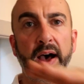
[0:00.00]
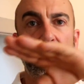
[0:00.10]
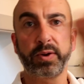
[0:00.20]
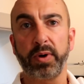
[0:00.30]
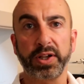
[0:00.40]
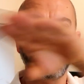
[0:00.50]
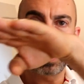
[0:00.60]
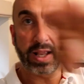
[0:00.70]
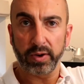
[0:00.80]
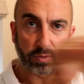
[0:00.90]
otherwise you
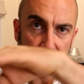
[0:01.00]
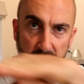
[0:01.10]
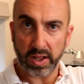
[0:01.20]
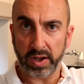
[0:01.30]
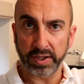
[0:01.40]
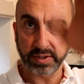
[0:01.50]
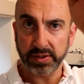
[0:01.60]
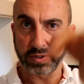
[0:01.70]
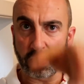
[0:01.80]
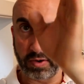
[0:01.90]
get those
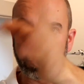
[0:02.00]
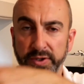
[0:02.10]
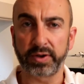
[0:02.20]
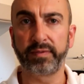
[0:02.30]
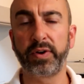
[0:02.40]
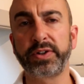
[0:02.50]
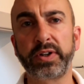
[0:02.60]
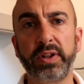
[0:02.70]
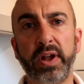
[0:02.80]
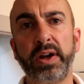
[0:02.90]
lines, horizontal or
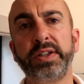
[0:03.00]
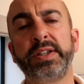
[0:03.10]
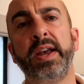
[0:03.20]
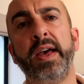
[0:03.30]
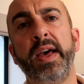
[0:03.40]
vertical lines